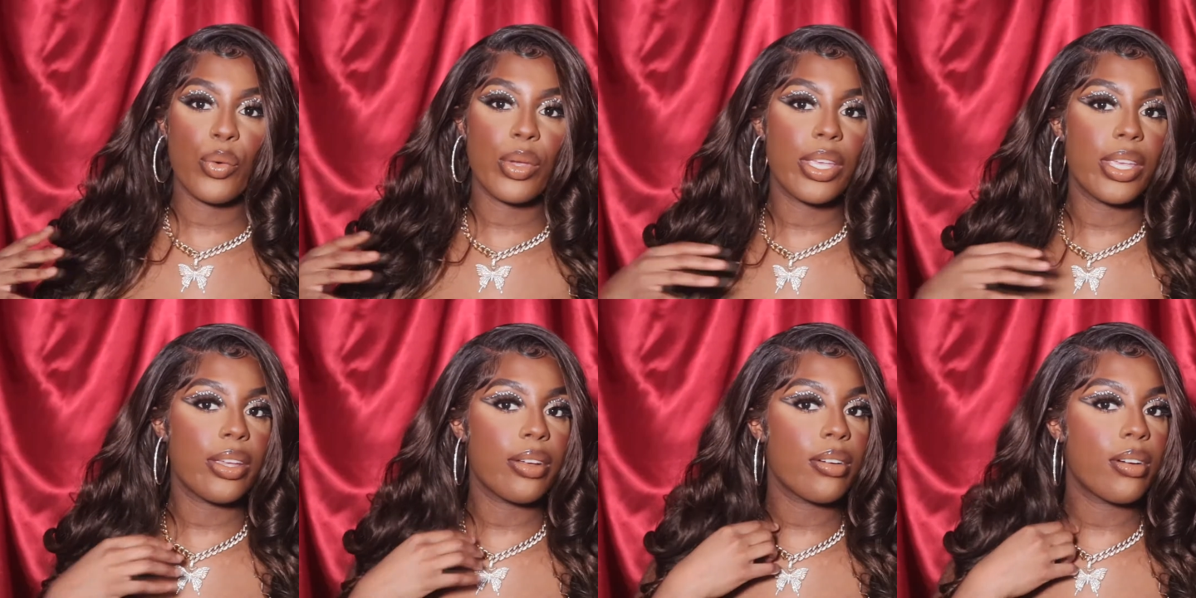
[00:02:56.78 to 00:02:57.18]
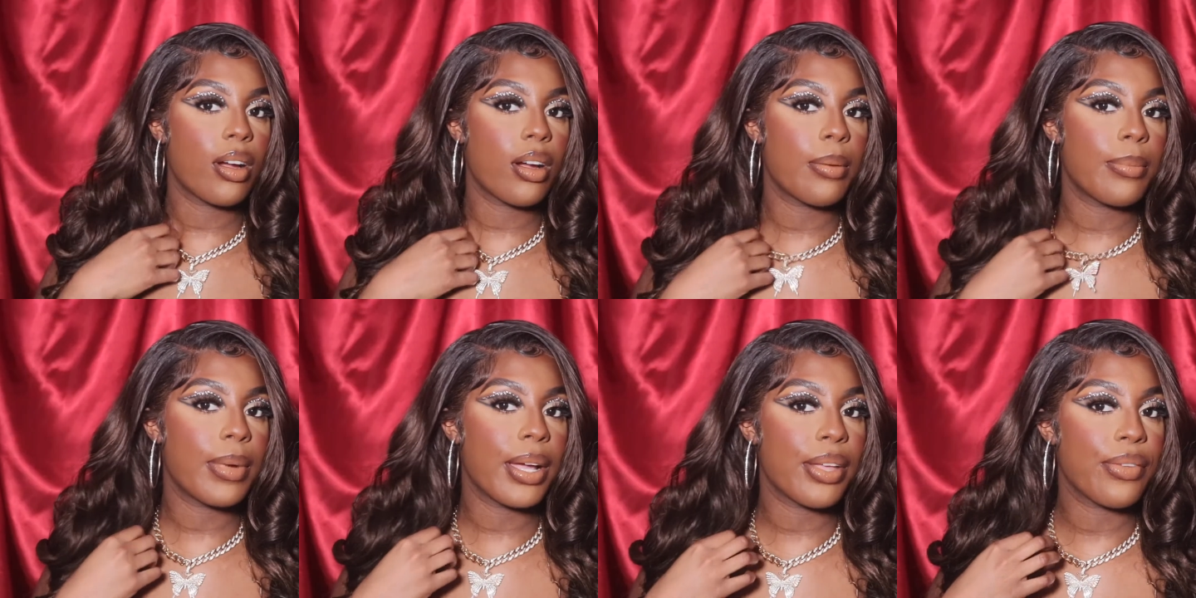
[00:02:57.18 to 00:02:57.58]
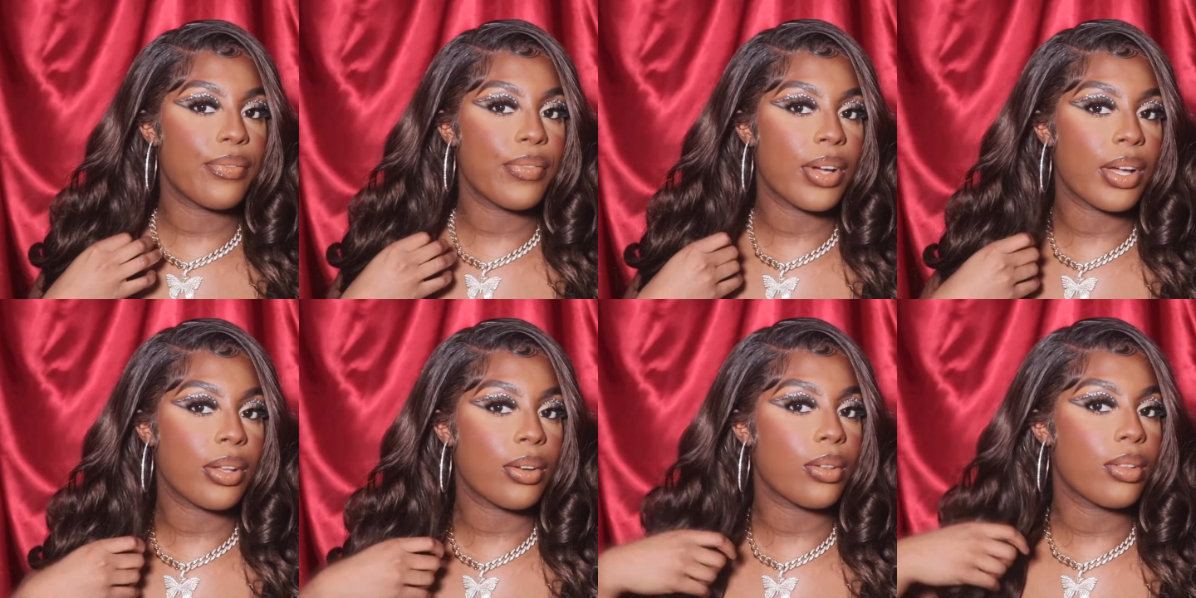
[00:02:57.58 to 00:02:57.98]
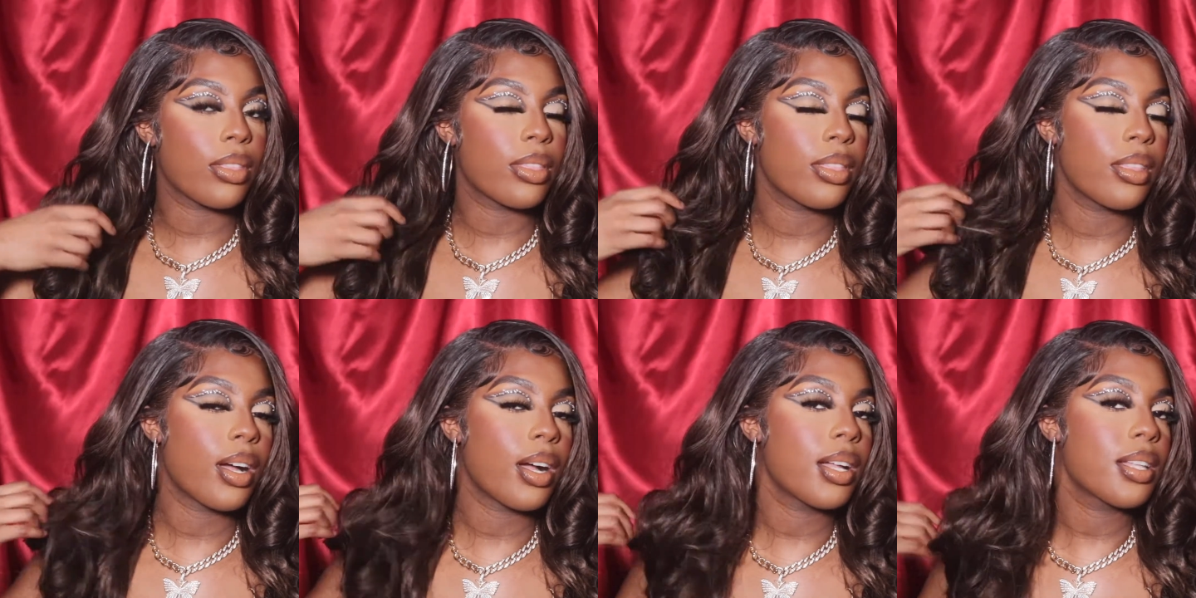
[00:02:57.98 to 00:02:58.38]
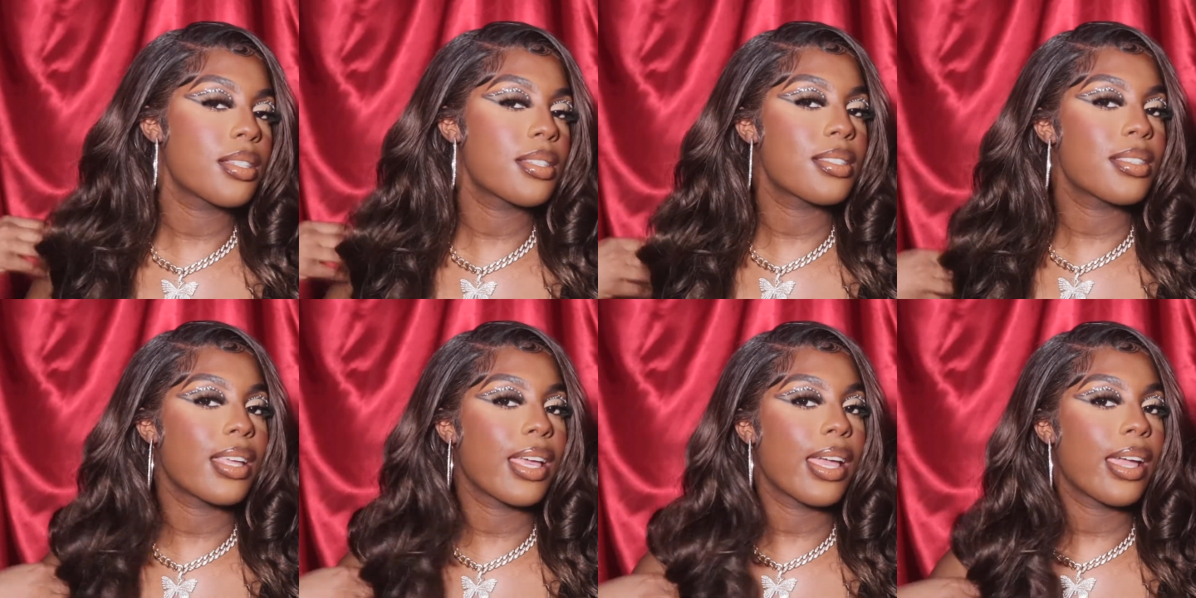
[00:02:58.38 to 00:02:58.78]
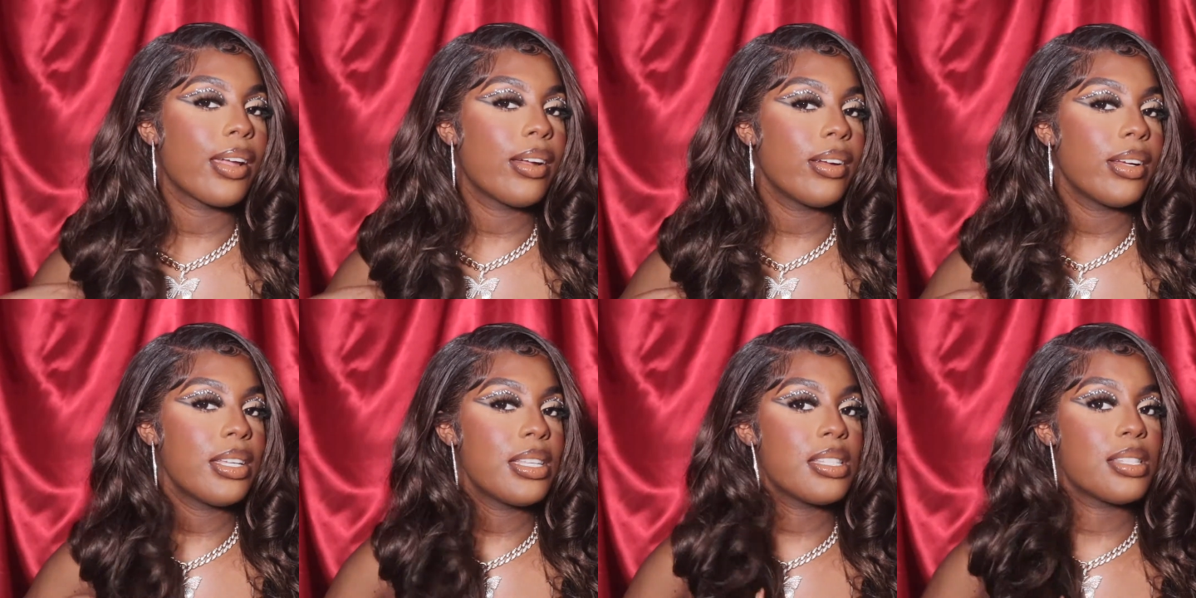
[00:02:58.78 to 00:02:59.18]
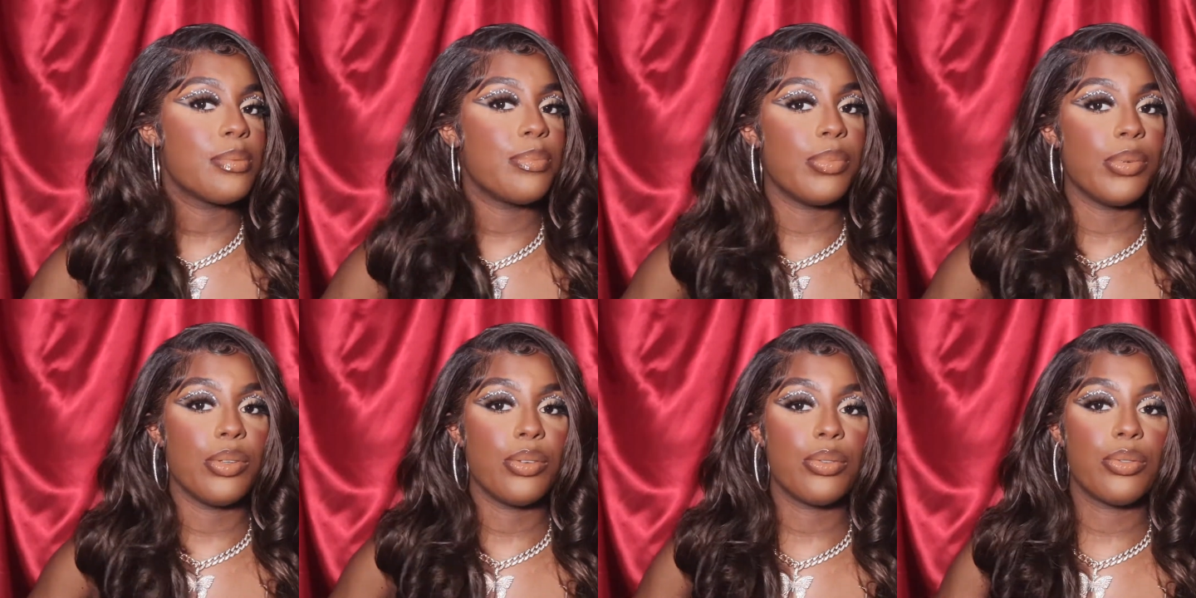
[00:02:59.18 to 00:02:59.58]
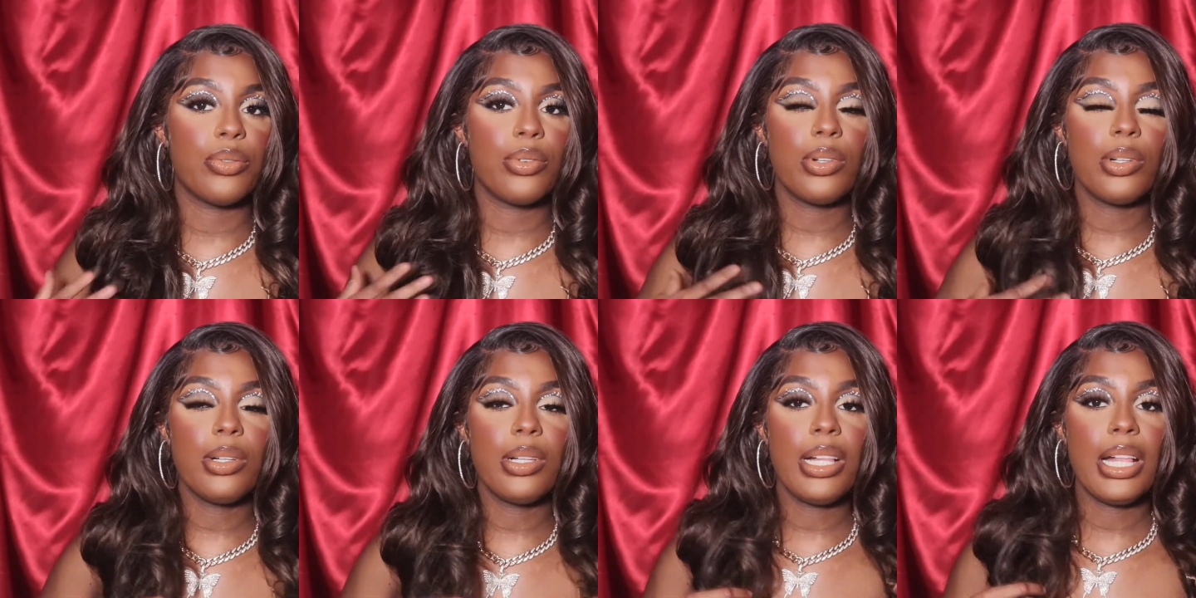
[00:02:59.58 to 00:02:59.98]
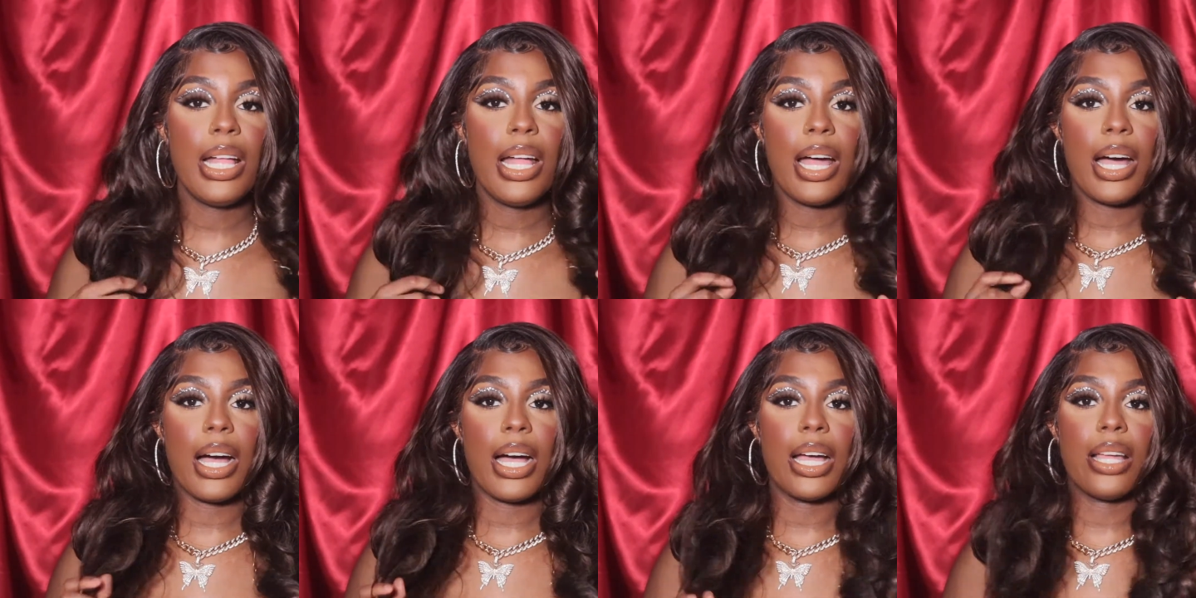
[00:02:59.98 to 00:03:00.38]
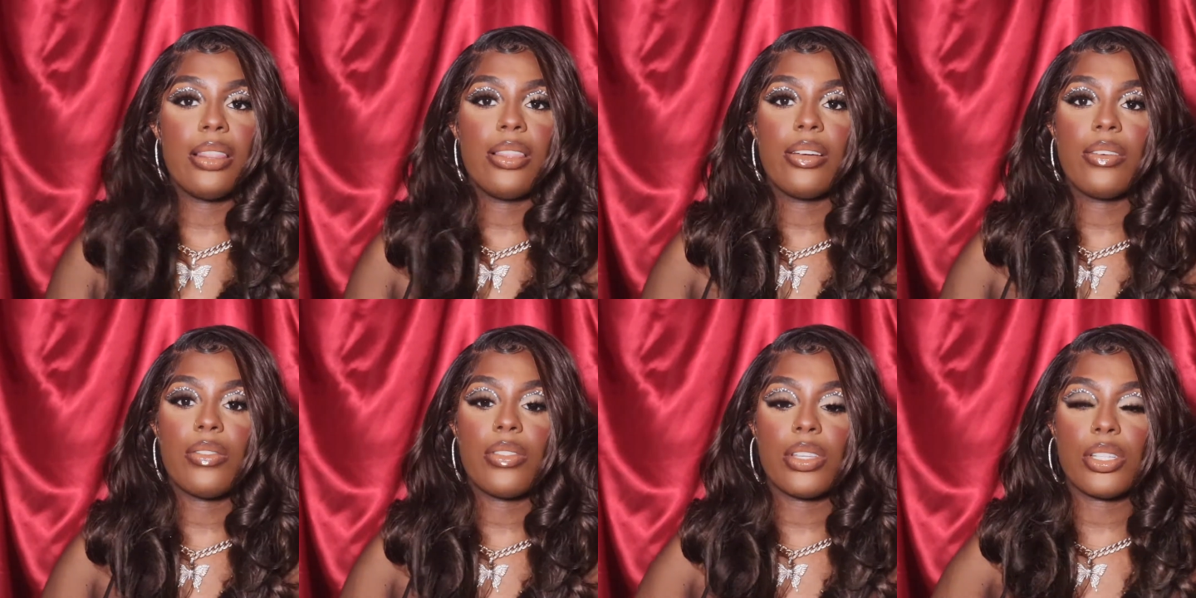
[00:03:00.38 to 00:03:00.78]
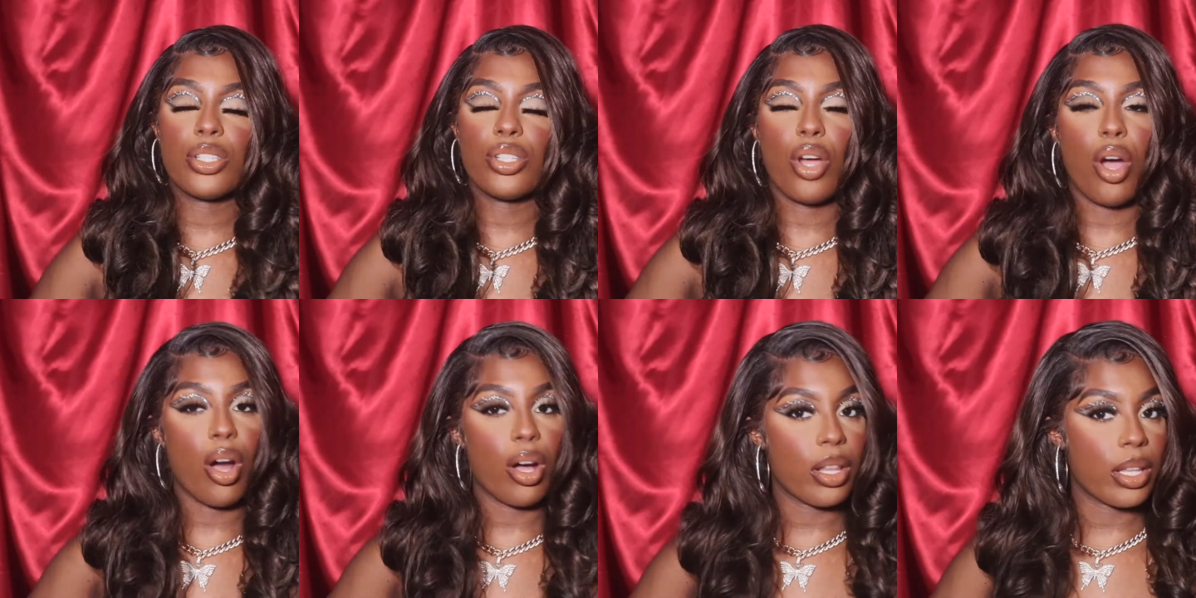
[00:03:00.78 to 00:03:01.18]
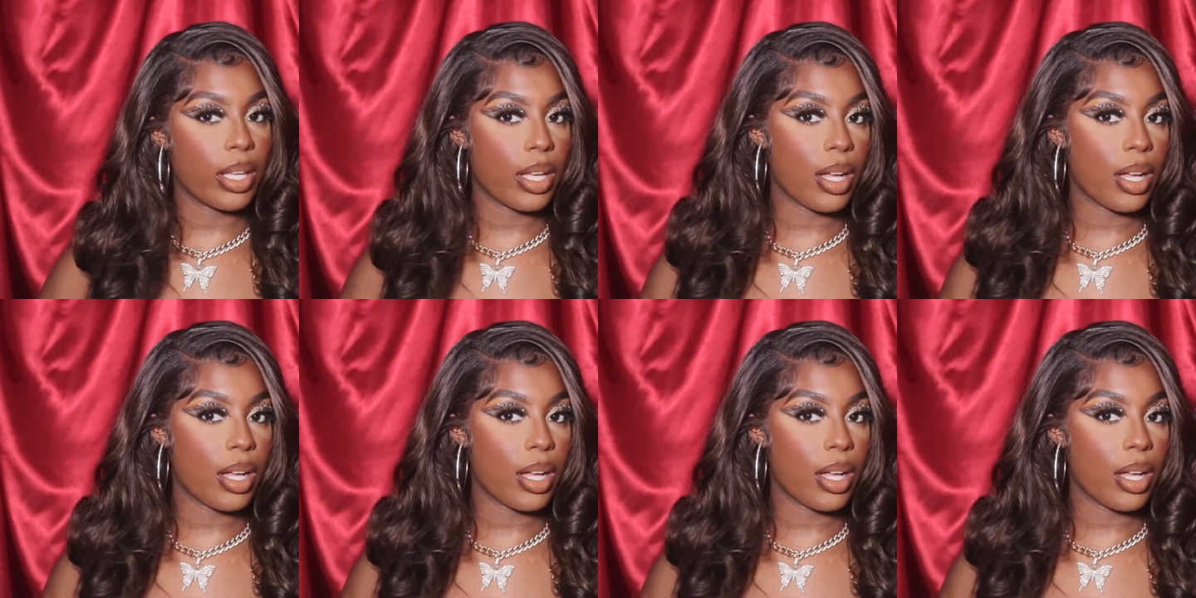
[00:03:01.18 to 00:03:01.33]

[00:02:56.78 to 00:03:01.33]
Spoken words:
here are my final thoughts. The hair is beautiful. I love the chocolate